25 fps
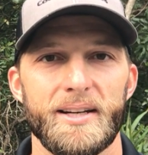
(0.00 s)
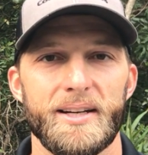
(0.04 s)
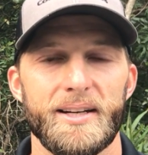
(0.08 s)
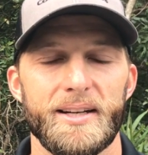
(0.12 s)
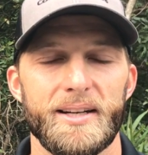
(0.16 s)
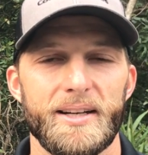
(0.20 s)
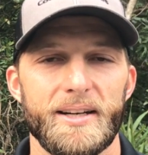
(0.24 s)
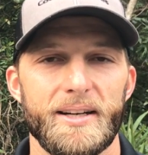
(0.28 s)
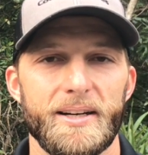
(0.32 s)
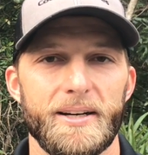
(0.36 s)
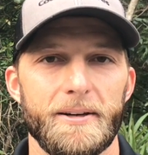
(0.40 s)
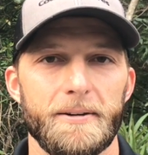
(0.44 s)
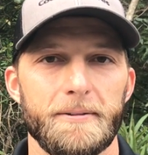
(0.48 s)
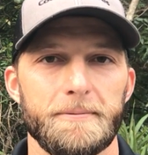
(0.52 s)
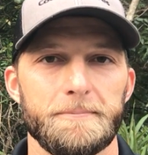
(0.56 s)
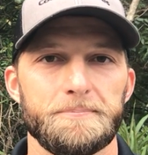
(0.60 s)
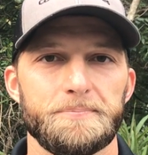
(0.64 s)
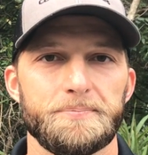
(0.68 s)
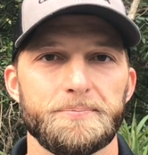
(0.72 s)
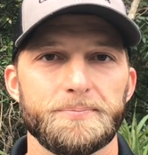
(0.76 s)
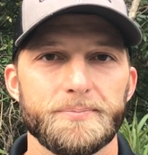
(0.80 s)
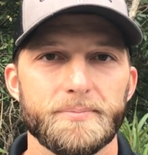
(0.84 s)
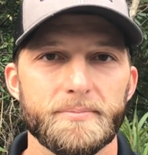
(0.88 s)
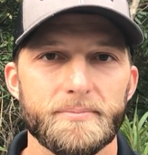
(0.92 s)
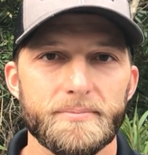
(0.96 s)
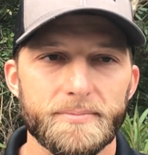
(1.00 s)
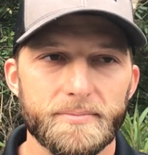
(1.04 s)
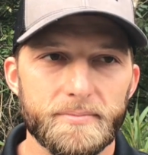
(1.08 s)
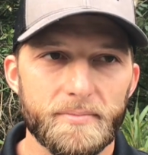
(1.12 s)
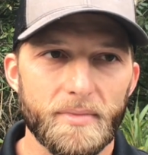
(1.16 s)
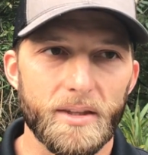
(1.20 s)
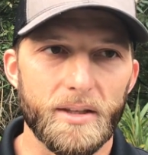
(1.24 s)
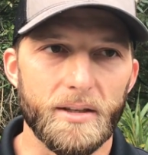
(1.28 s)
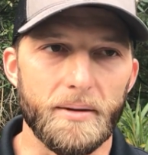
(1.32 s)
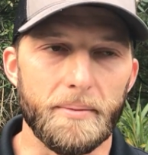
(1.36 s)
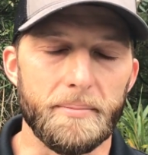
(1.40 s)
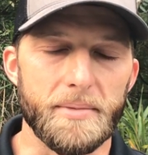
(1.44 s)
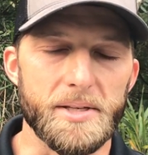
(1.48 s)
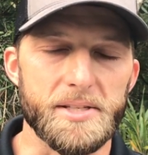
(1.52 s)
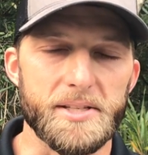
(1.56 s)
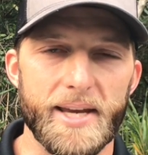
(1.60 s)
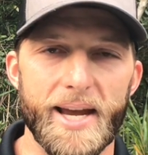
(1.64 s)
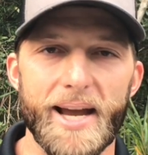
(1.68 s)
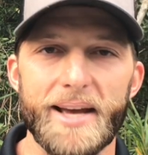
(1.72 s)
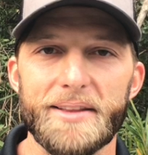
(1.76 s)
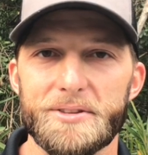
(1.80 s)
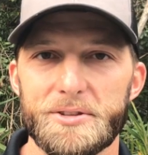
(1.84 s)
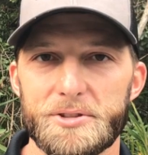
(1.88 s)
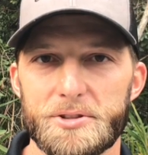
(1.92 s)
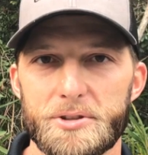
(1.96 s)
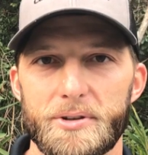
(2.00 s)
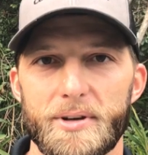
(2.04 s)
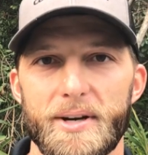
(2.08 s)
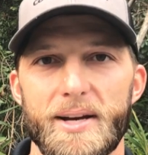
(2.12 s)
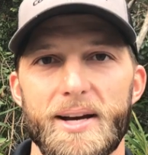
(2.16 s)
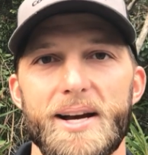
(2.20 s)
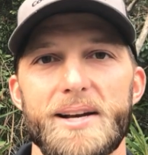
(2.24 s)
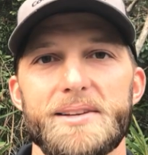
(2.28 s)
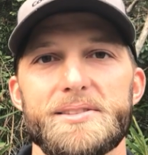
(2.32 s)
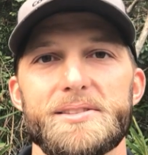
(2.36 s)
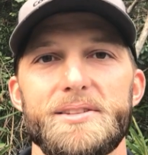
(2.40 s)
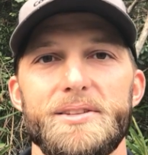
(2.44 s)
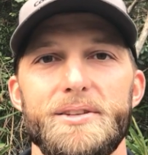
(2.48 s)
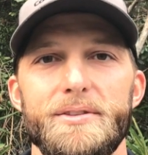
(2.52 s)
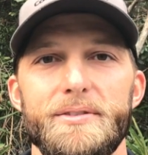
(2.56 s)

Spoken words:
miscanthus grass.